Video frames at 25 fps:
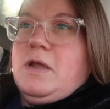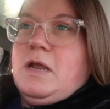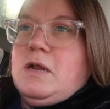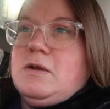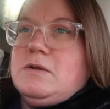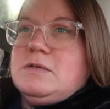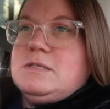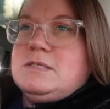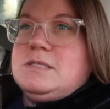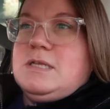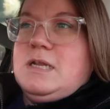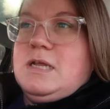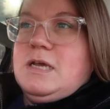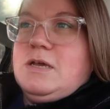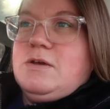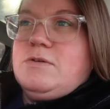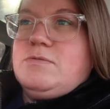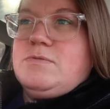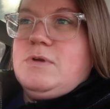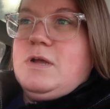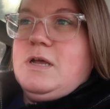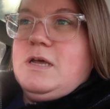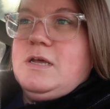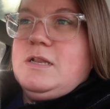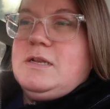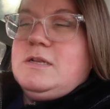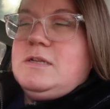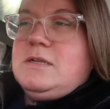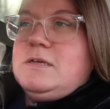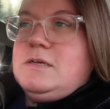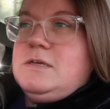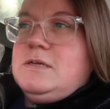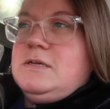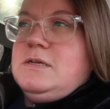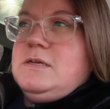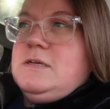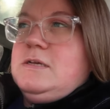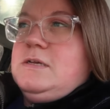errands that I could run
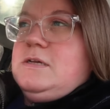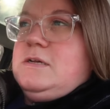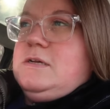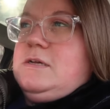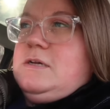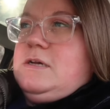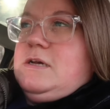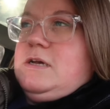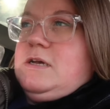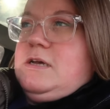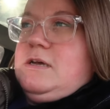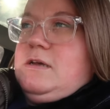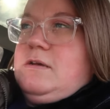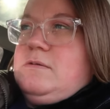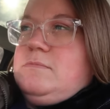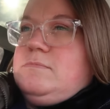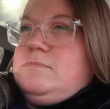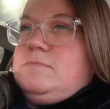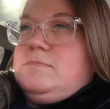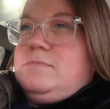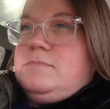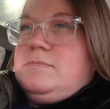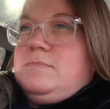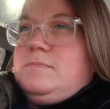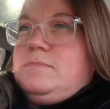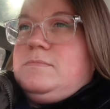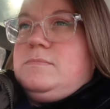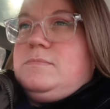um,